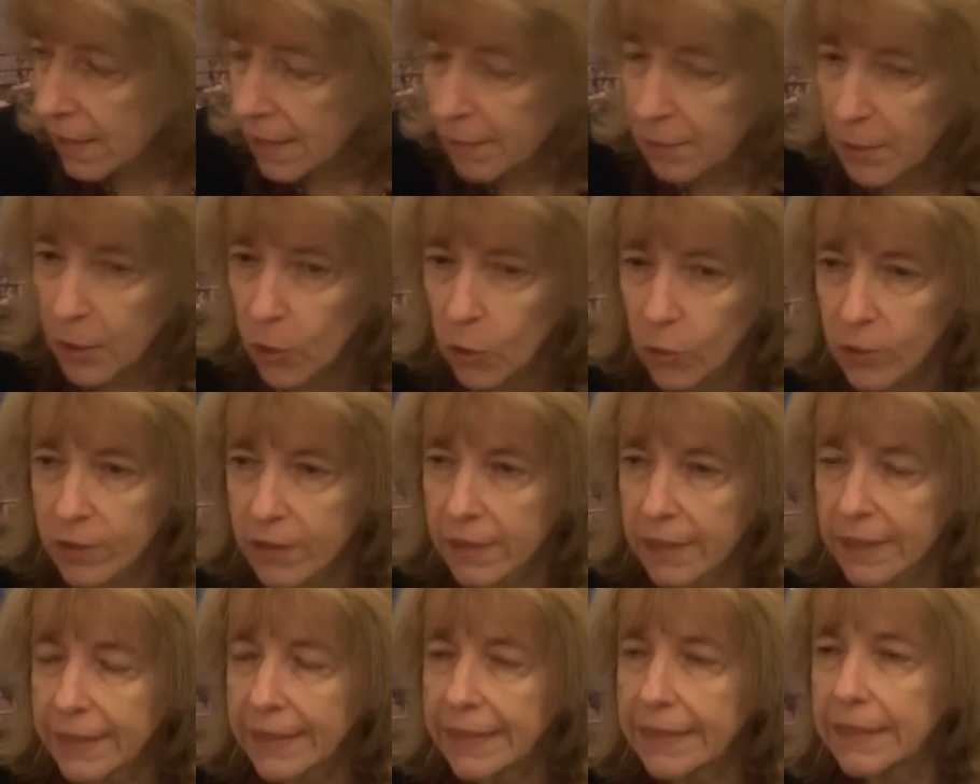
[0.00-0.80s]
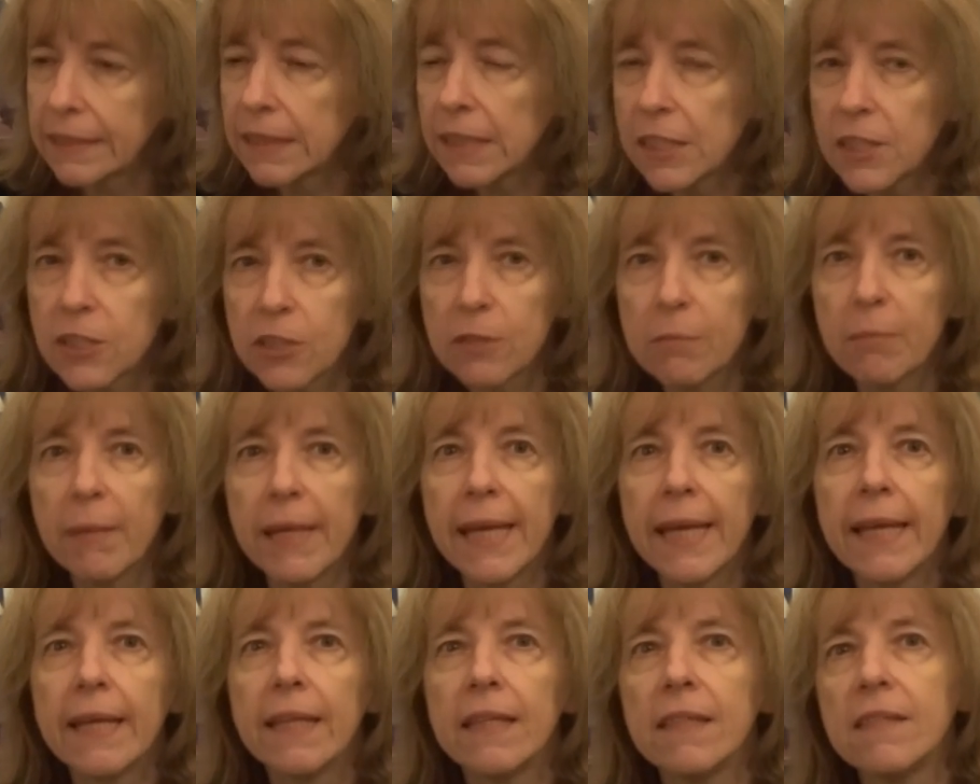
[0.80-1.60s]
because the decision
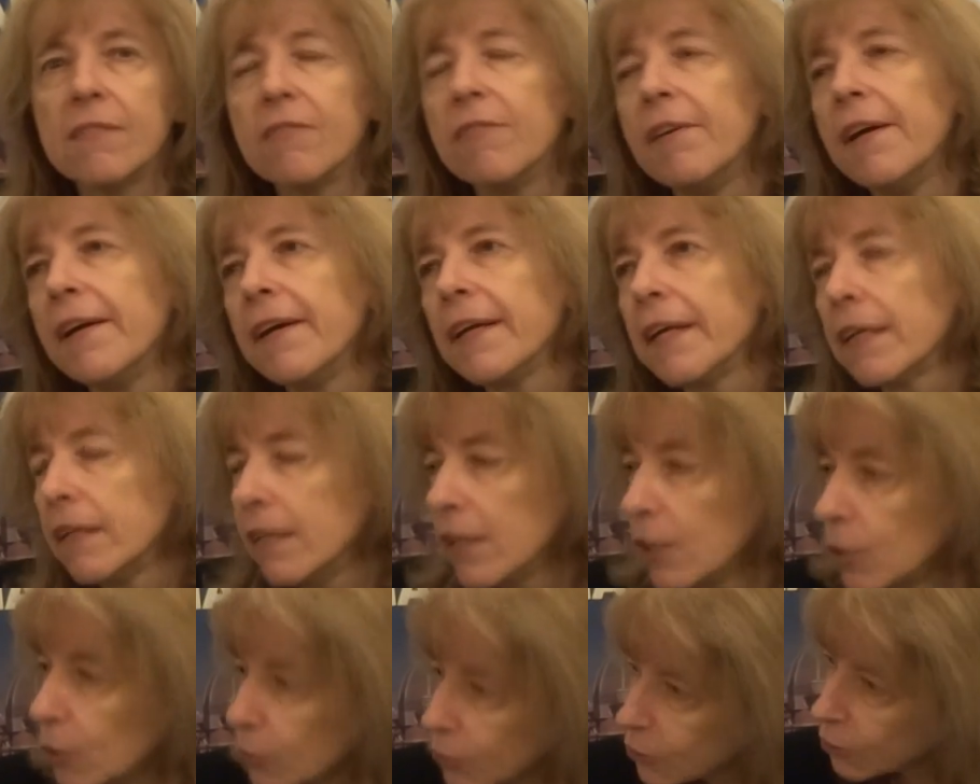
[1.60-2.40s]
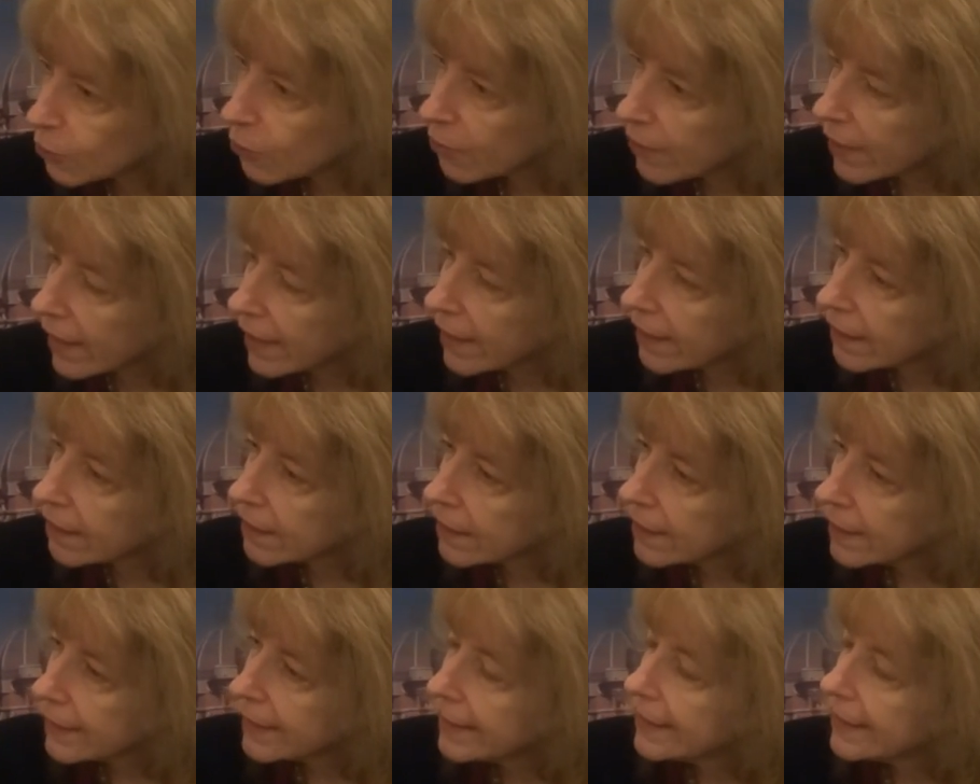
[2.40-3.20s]
maker is very close to the